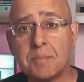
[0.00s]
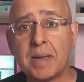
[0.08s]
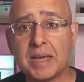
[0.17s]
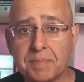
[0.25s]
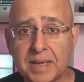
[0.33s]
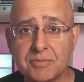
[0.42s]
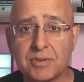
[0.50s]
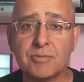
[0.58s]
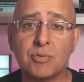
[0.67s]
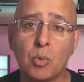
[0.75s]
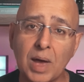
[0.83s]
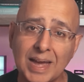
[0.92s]
main
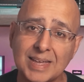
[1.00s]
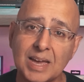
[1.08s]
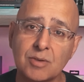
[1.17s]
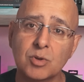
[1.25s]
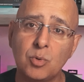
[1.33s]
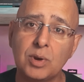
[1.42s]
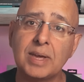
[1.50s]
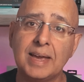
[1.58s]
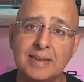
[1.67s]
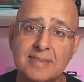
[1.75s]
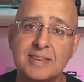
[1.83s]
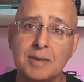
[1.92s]
benefit for eight K recording
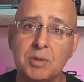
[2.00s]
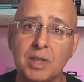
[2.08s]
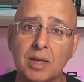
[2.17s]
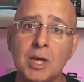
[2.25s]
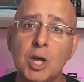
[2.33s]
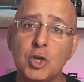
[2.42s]
is similar.